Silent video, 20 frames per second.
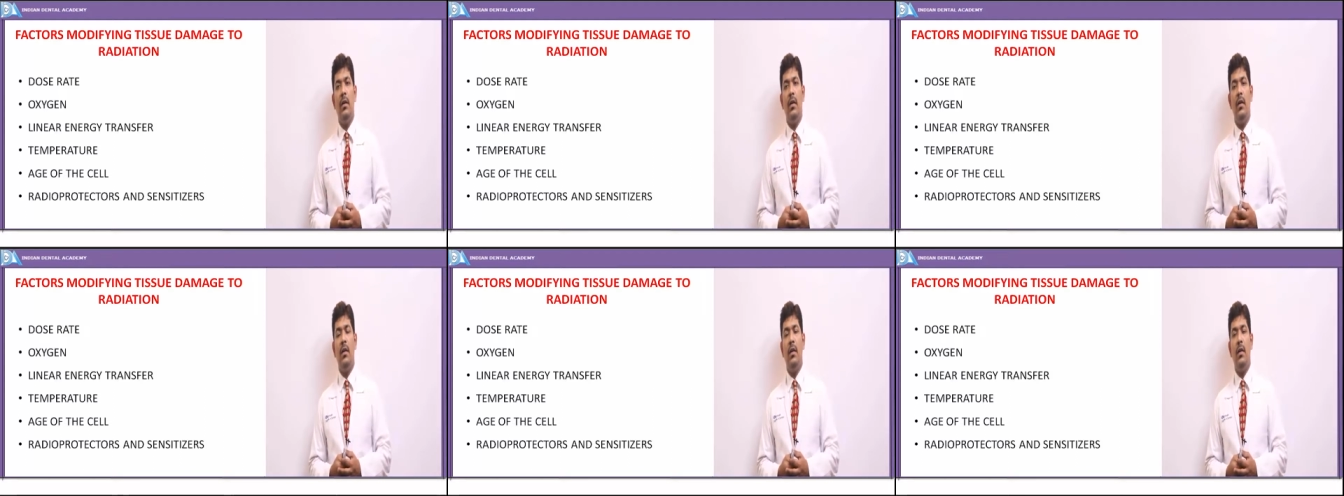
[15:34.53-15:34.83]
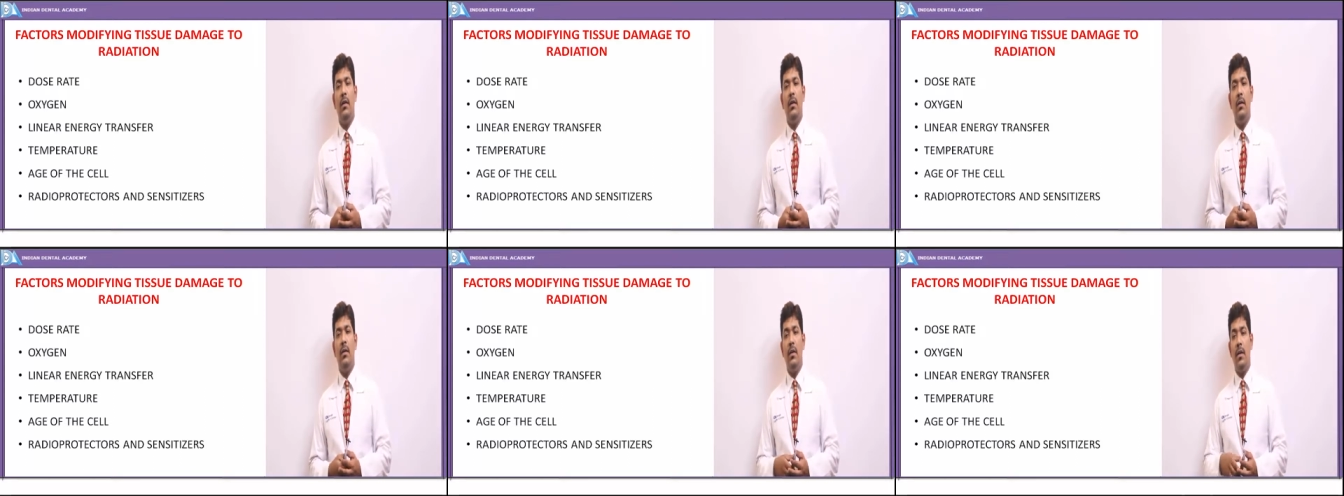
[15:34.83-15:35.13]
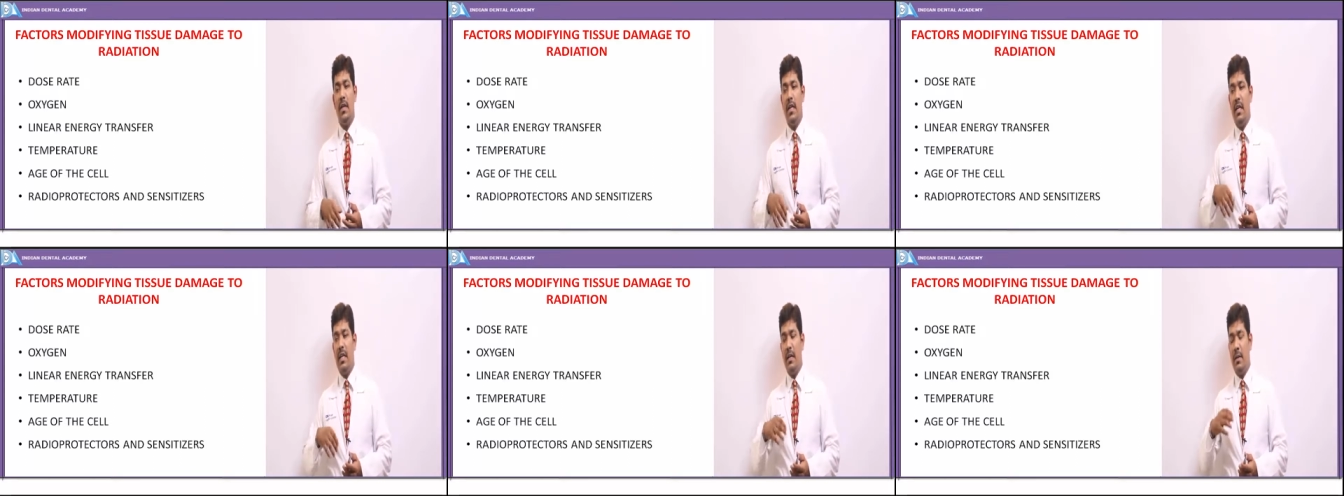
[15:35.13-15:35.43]

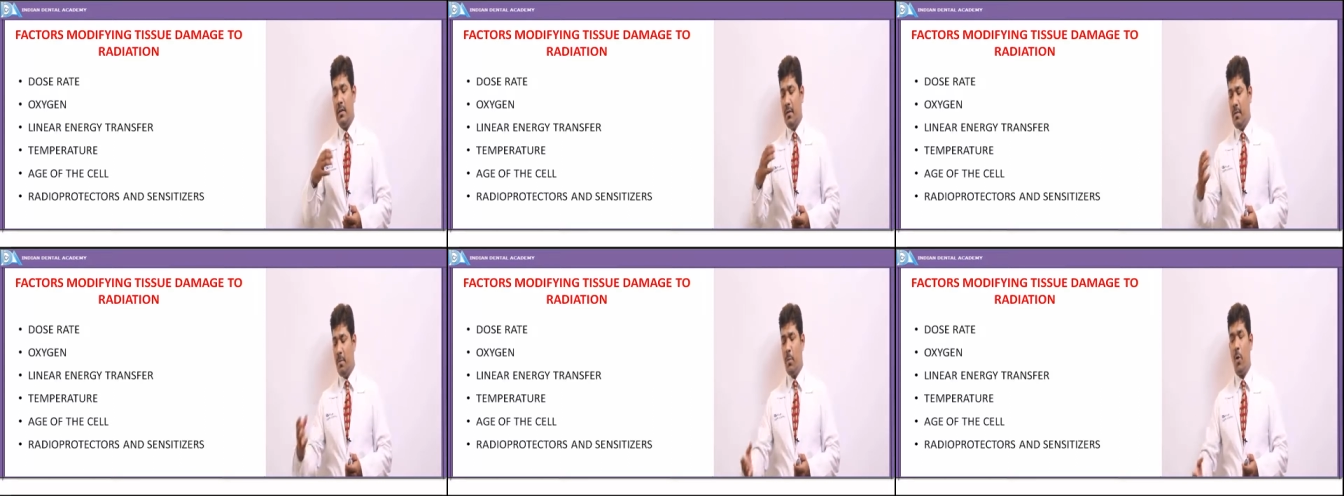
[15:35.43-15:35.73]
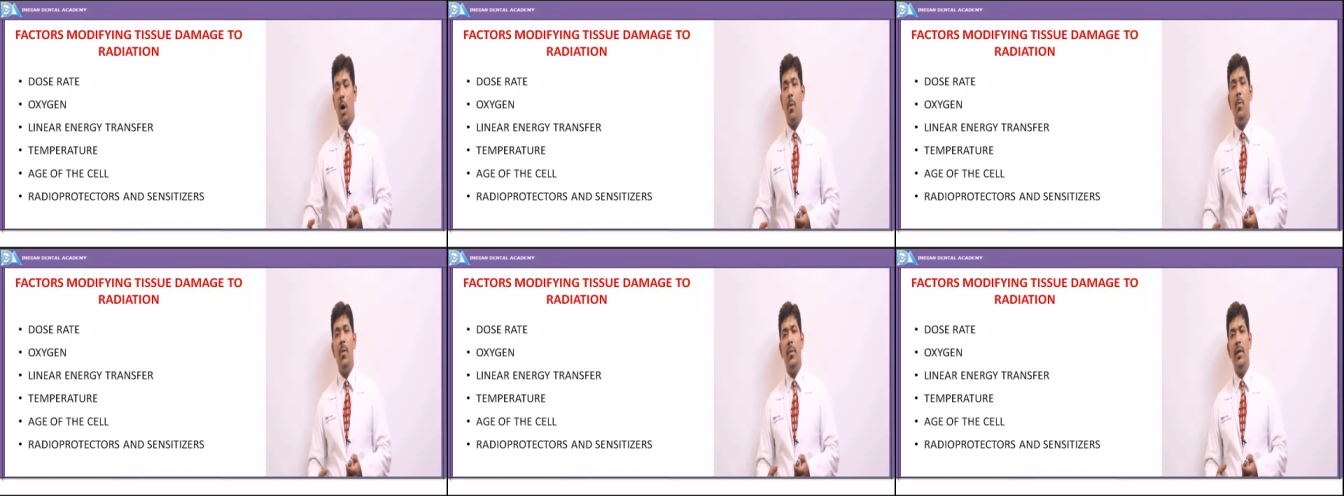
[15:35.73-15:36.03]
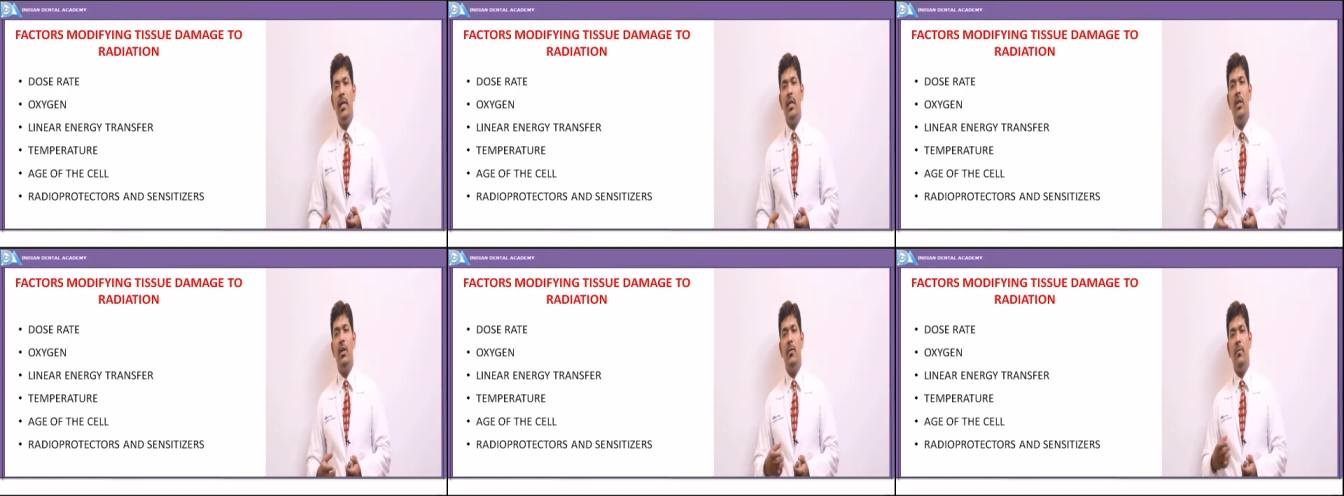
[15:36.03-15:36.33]
uh,
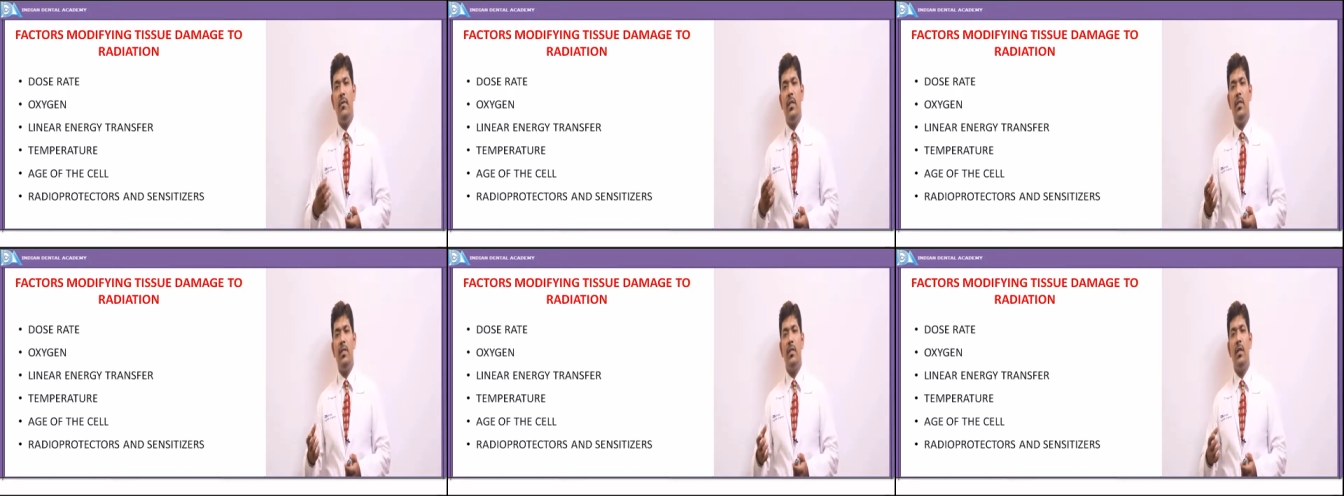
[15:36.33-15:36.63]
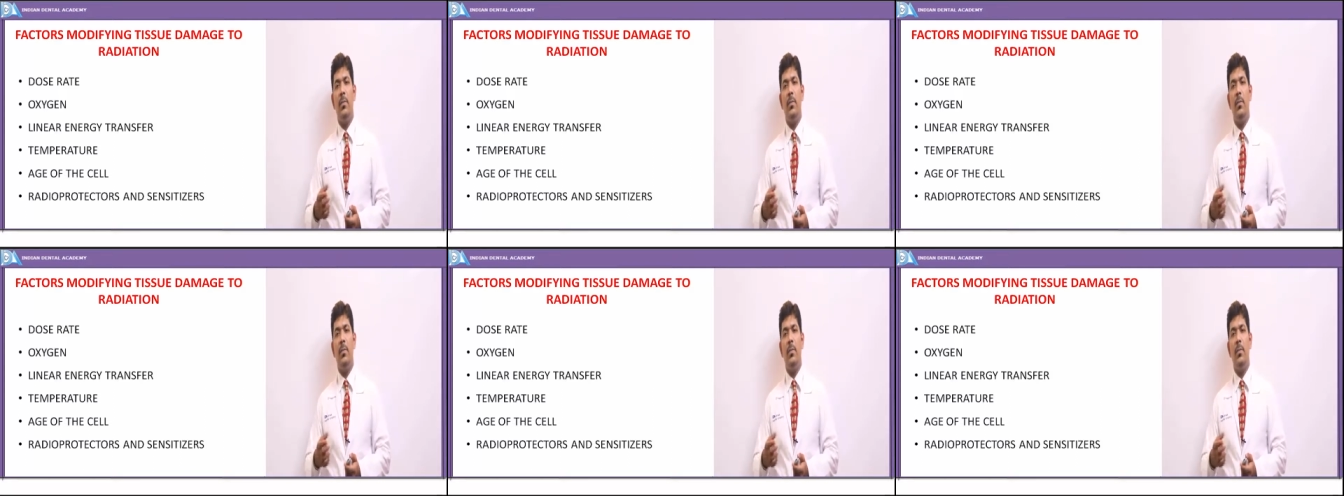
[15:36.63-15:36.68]
probability of this